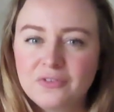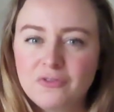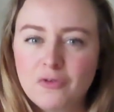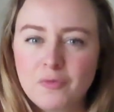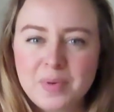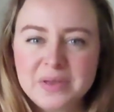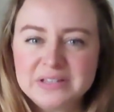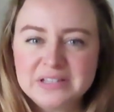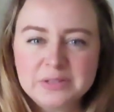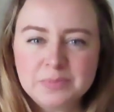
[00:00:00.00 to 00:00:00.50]
of a
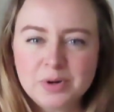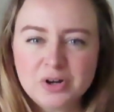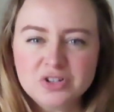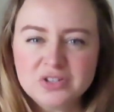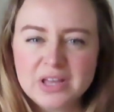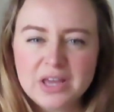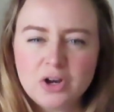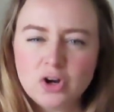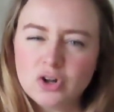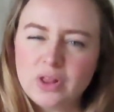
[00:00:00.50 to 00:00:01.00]
business
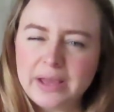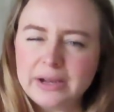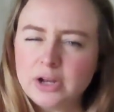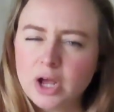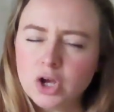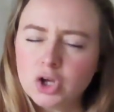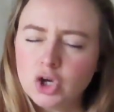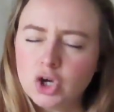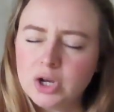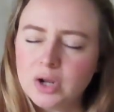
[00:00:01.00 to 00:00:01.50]
person, or like
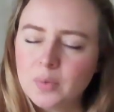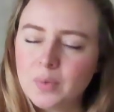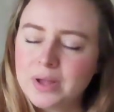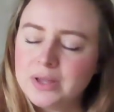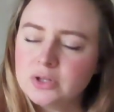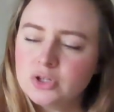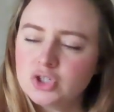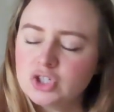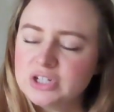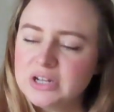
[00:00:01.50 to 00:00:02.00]
not good at
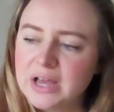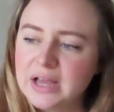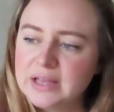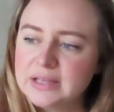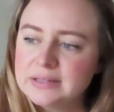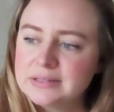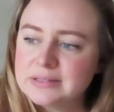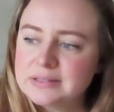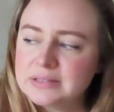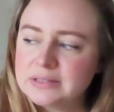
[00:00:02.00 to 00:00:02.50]
what she
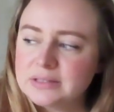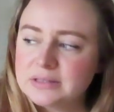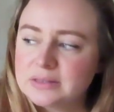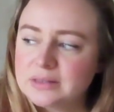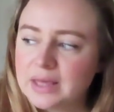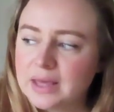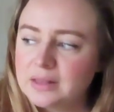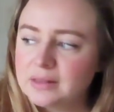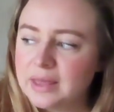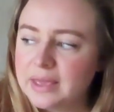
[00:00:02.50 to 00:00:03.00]
does,
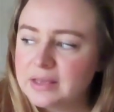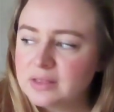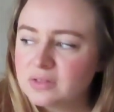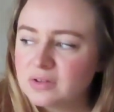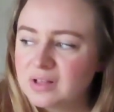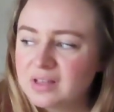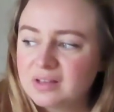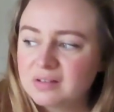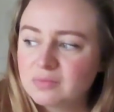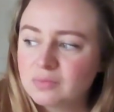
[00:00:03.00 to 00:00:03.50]
that like
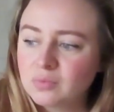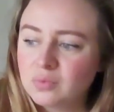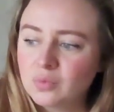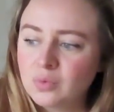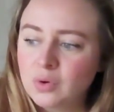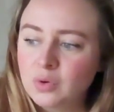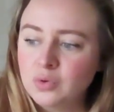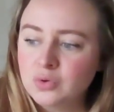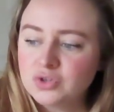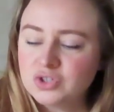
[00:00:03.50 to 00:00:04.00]
they're like,
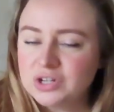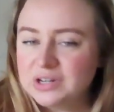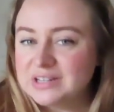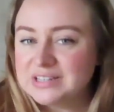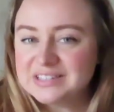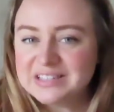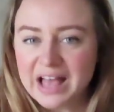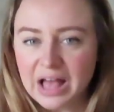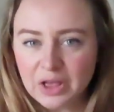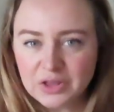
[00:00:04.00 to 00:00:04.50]
who is she to
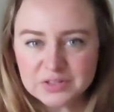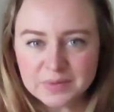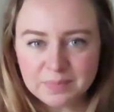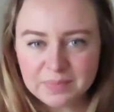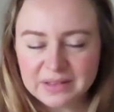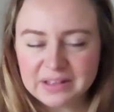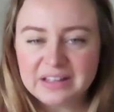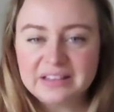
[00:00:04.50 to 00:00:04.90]
sell something?